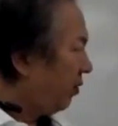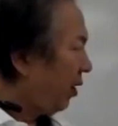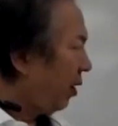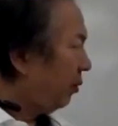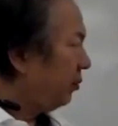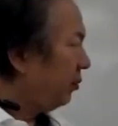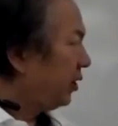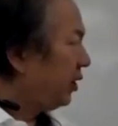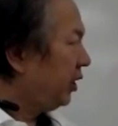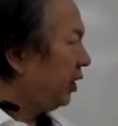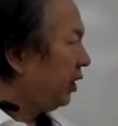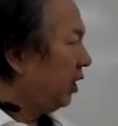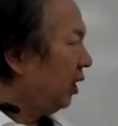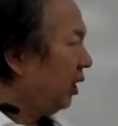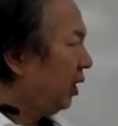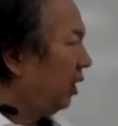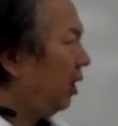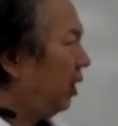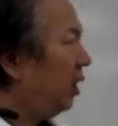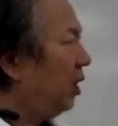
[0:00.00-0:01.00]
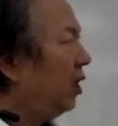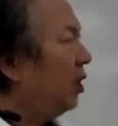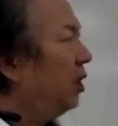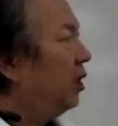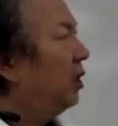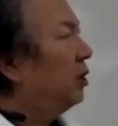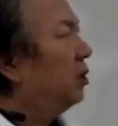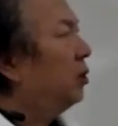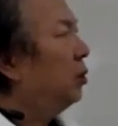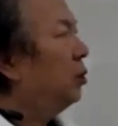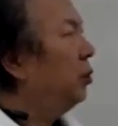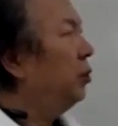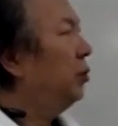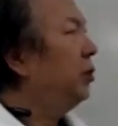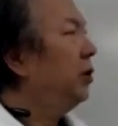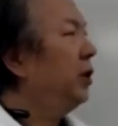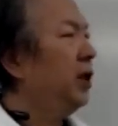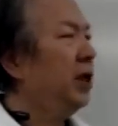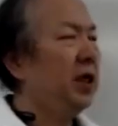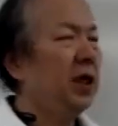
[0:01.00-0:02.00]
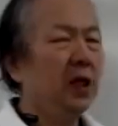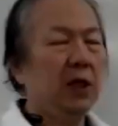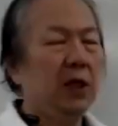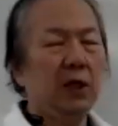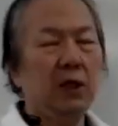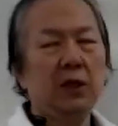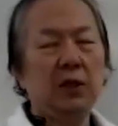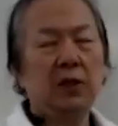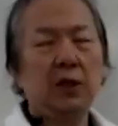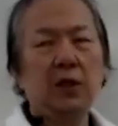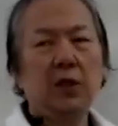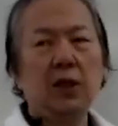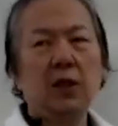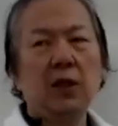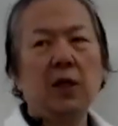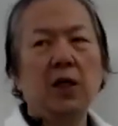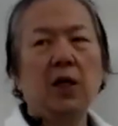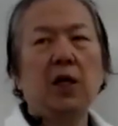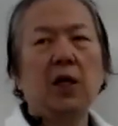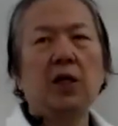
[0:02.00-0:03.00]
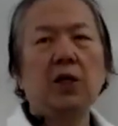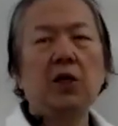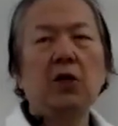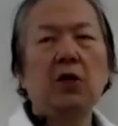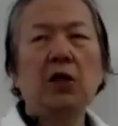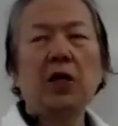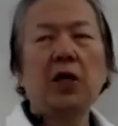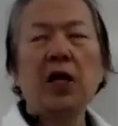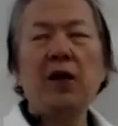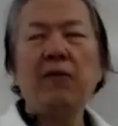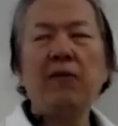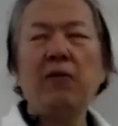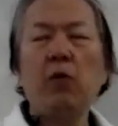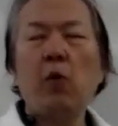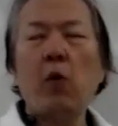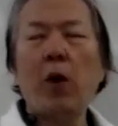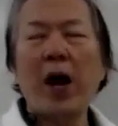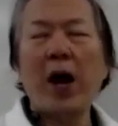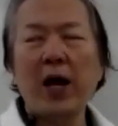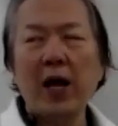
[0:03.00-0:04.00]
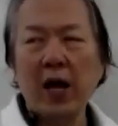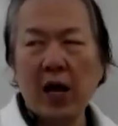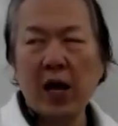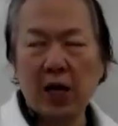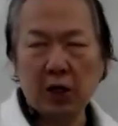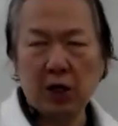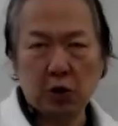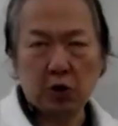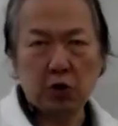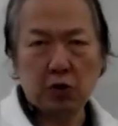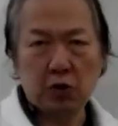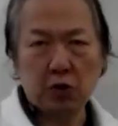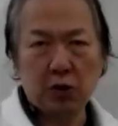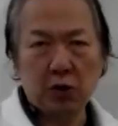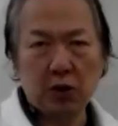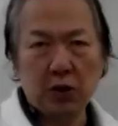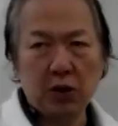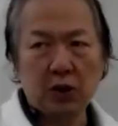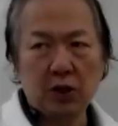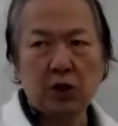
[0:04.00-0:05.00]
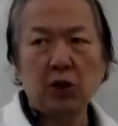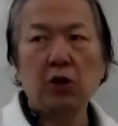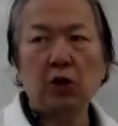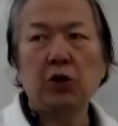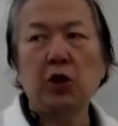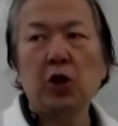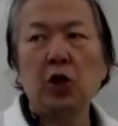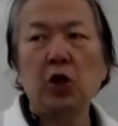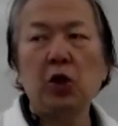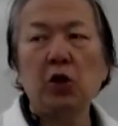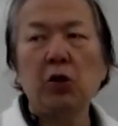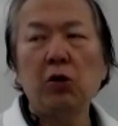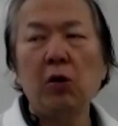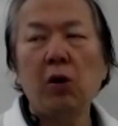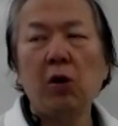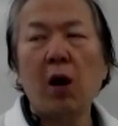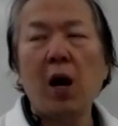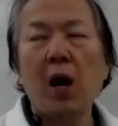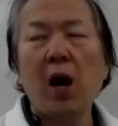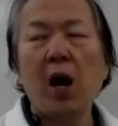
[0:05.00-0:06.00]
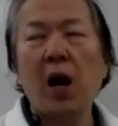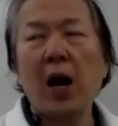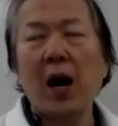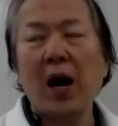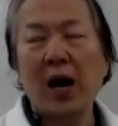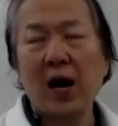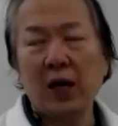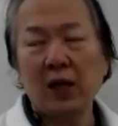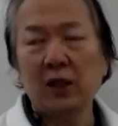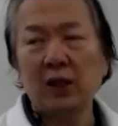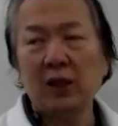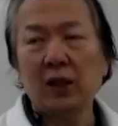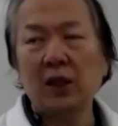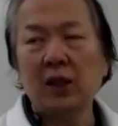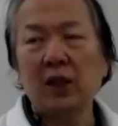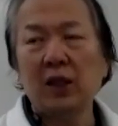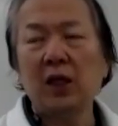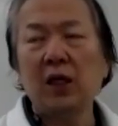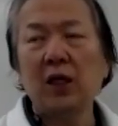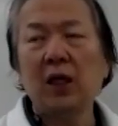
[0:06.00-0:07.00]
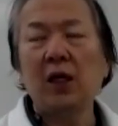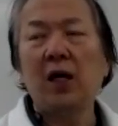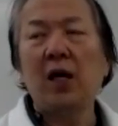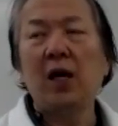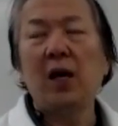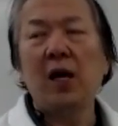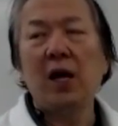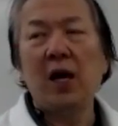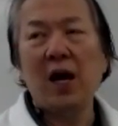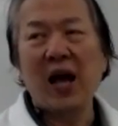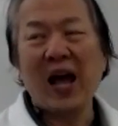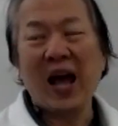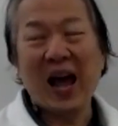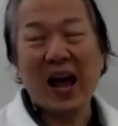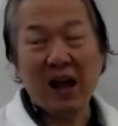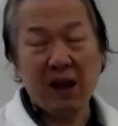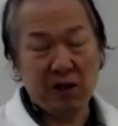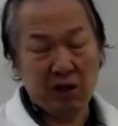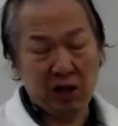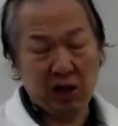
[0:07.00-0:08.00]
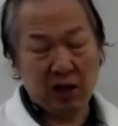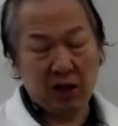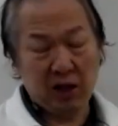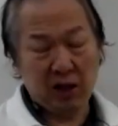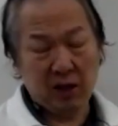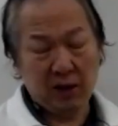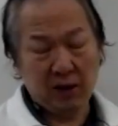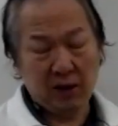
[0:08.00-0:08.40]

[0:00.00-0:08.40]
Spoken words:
From here to here, you give one H. So you are the acid.